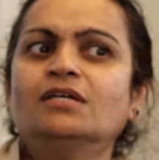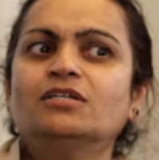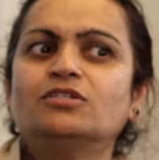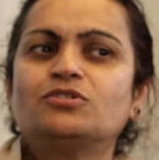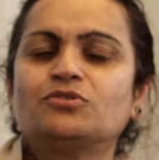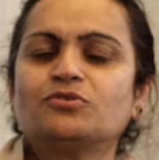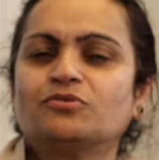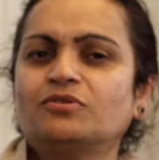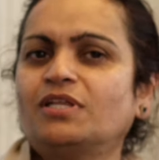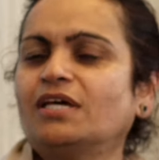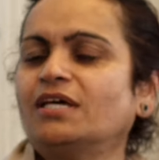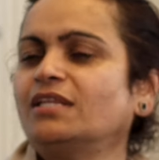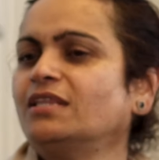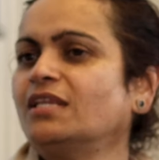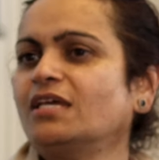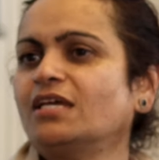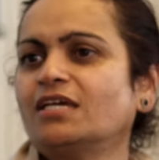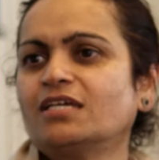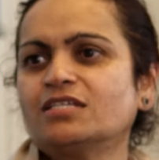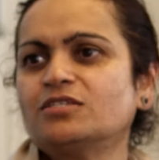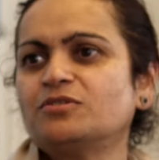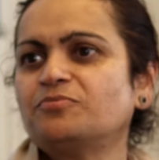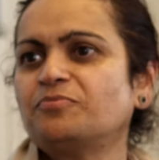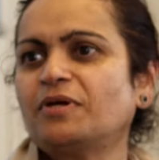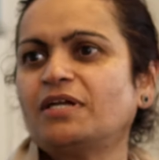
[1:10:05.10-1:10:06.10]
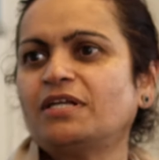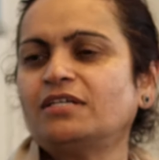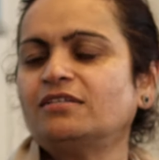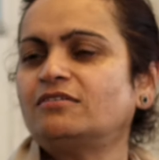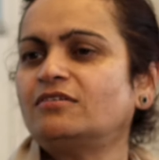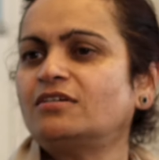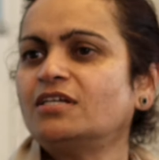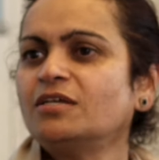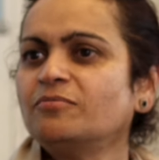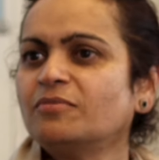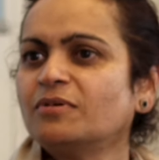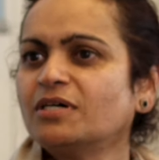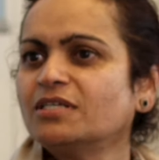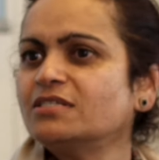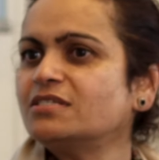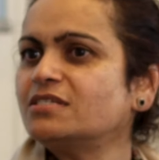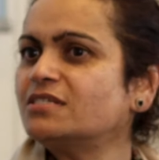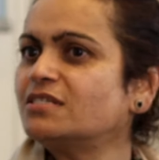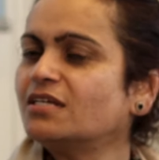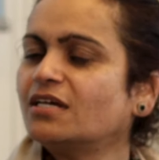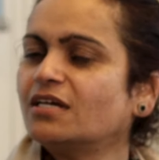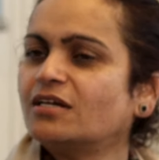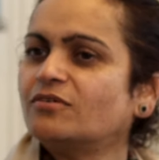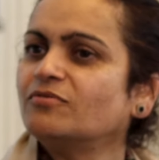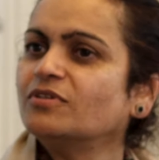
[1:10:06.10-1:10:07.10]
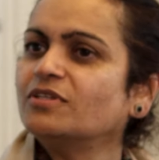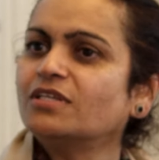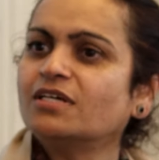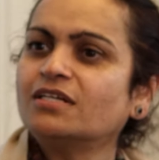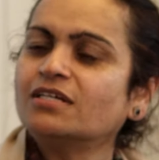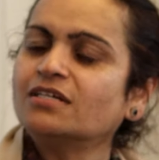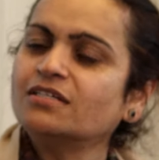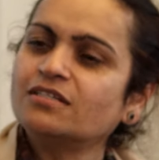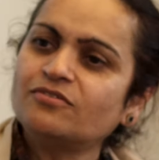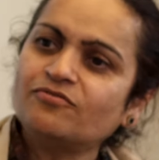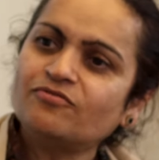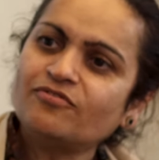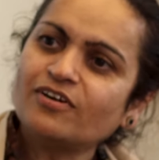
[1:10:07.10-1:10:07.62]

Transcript: So then they can spend 3 months there with another